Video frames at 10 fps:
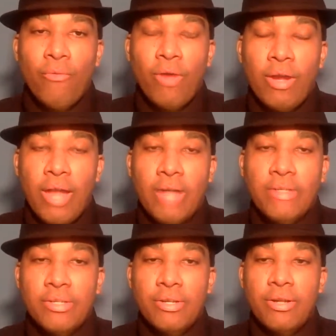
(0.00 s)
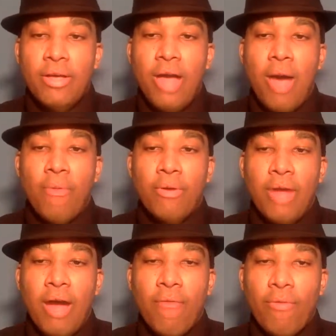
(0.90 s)
election. I will
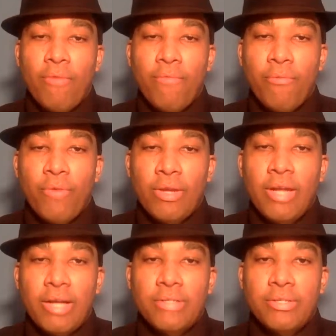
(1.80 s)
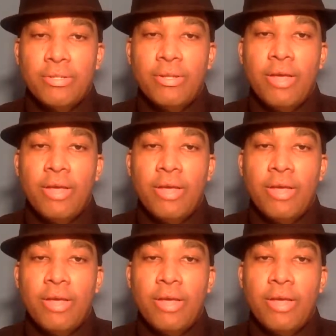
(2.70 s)
not run for re-election.